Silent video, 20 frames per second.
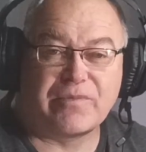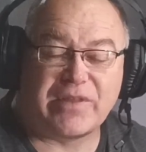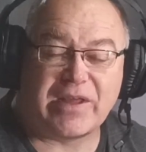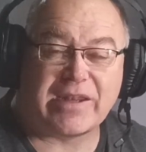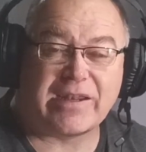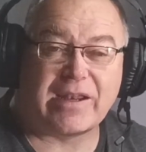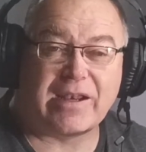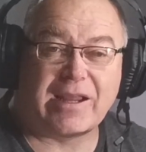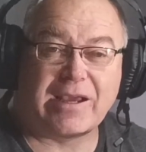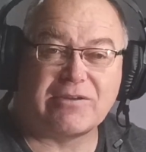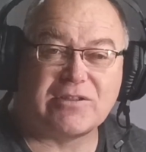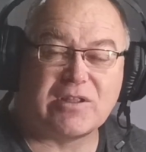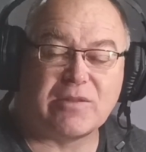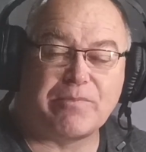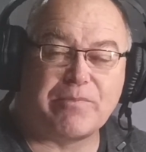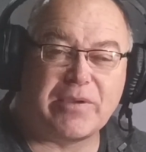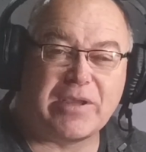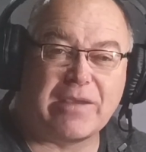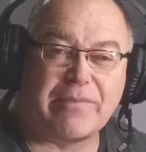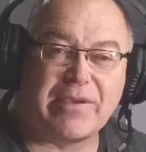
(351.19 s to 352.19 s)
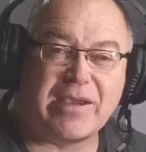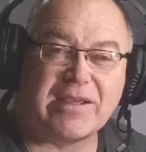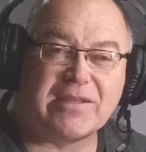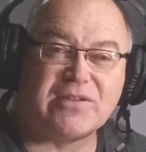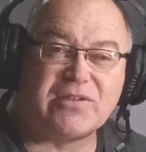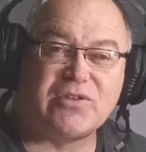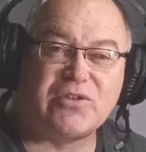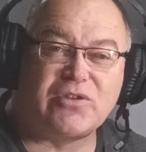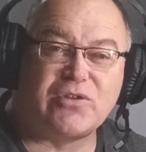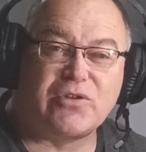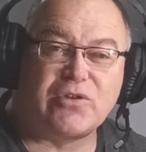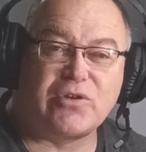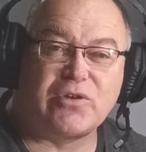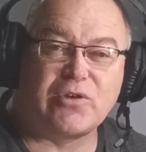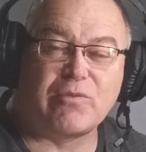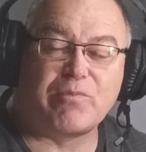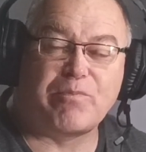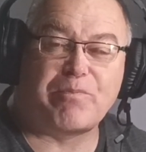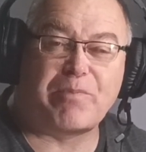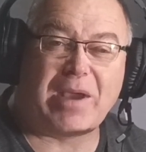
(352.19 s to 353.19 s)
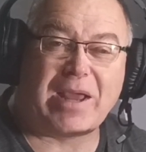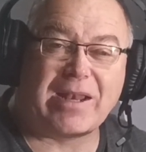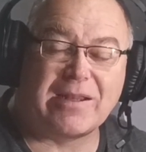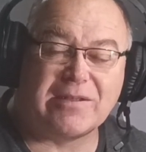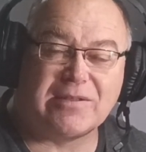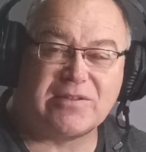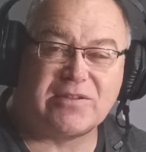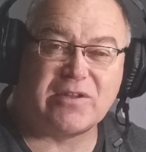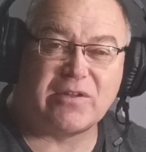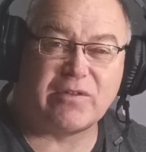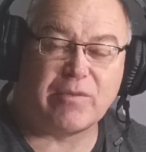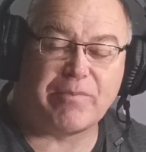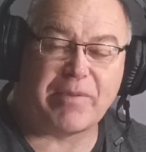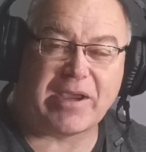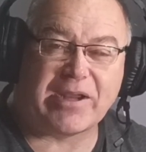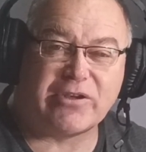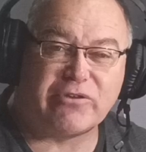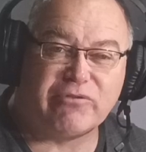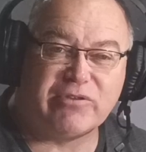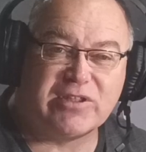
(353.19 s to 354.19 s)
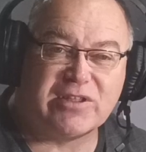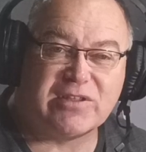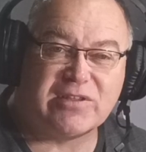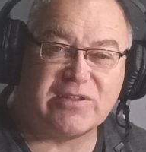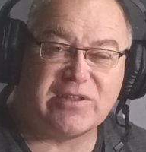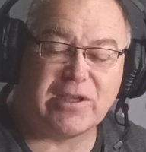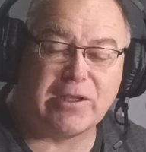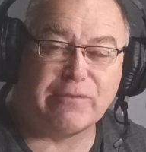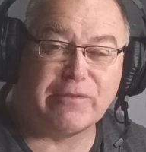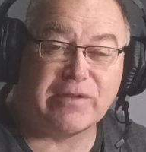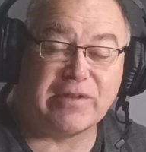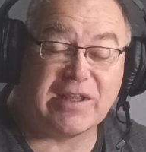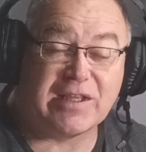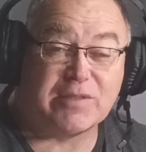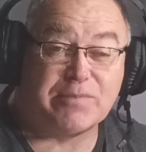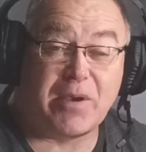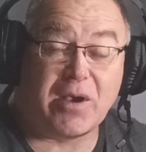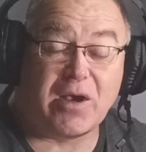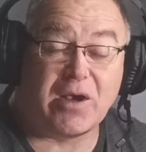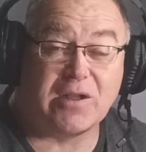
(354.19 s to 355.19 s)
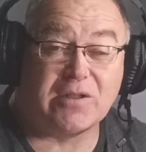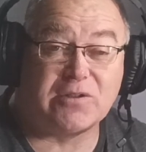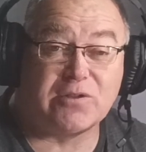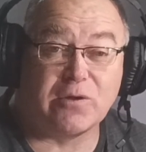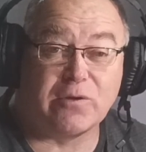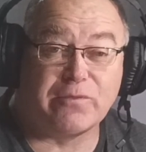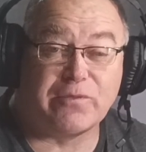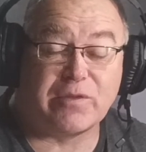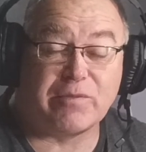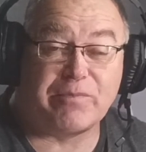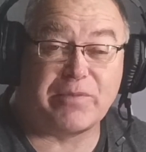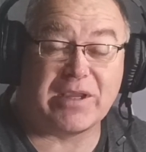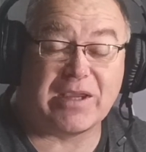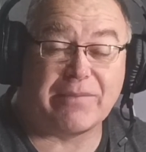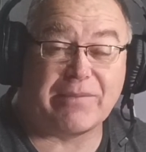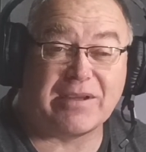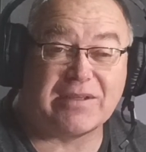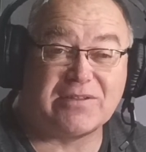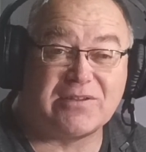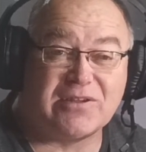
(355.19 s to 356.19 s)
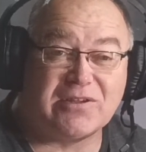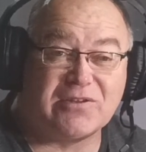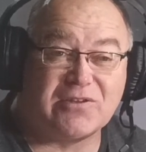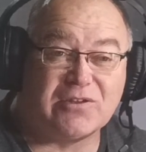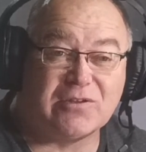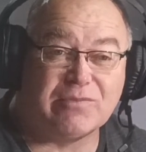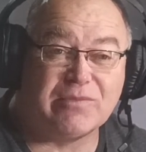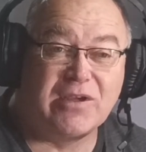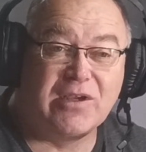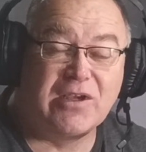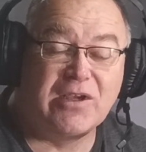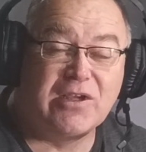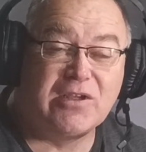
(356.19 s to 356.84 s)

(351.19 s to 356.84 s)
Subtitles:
That allows the BMS to balance the batteries itself, and that's part of the BMS system.